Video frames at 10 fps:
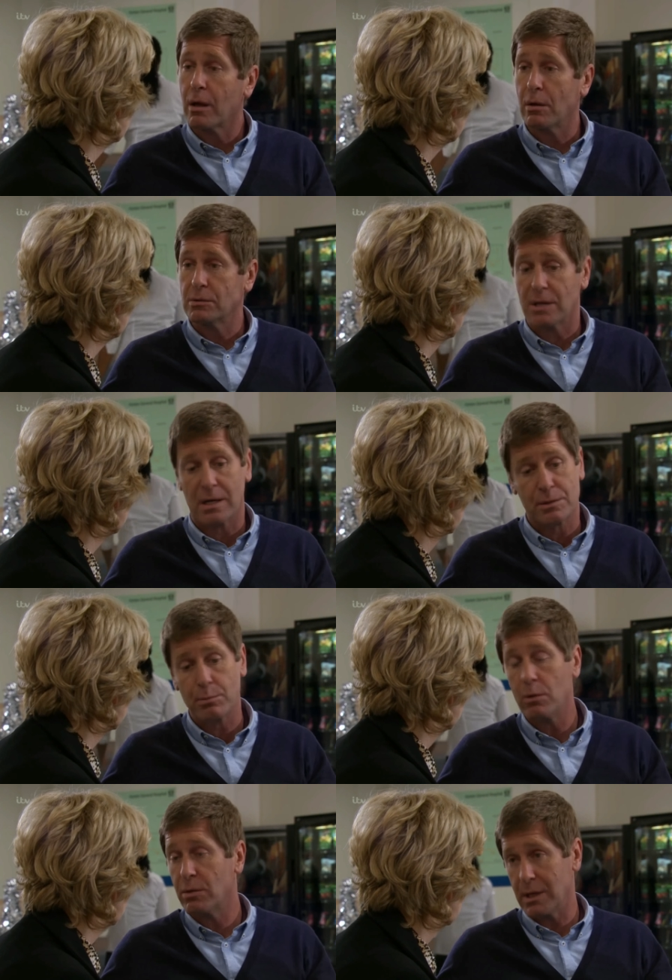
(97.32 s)
in contact,
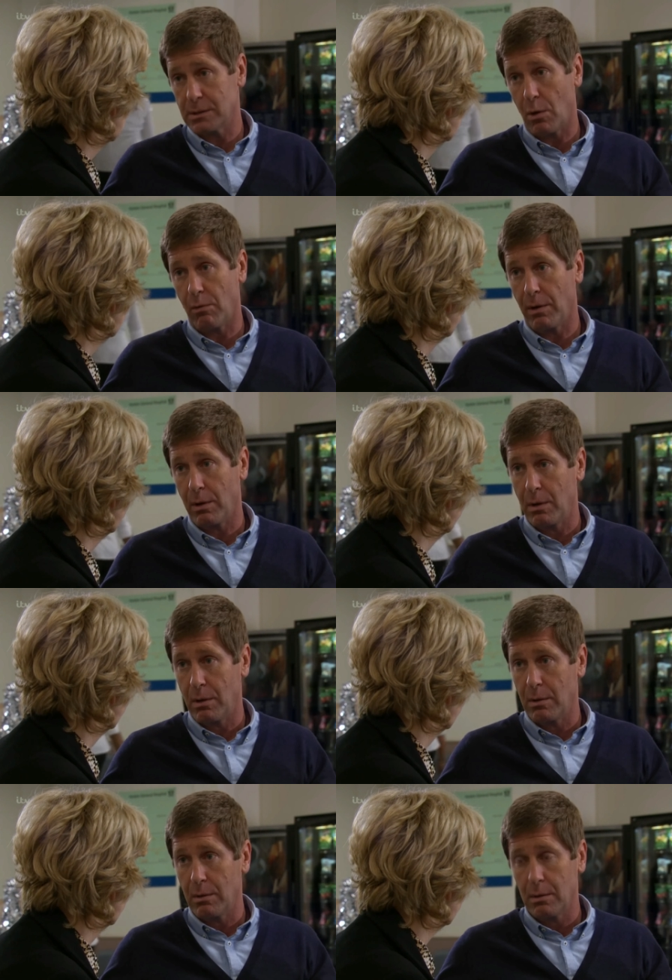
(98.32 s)
smooth things over.
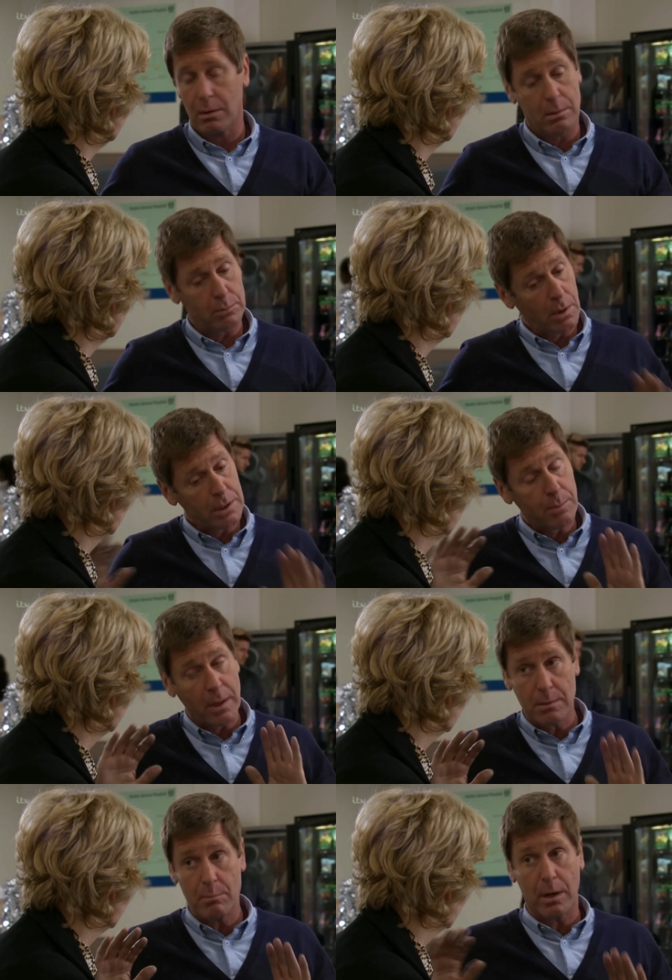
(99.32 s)
I'm not
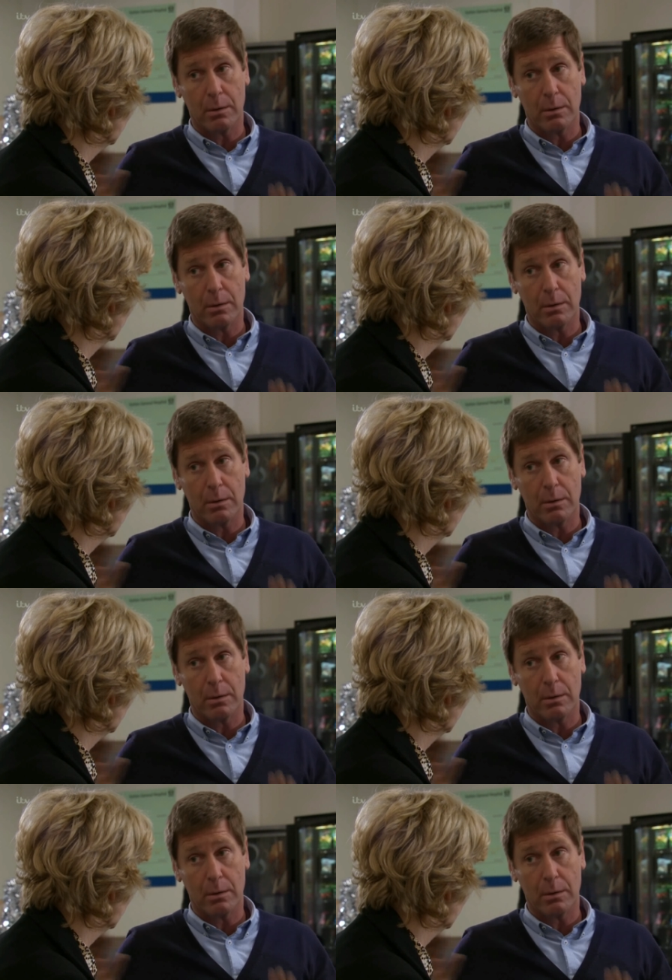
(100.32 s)
expecting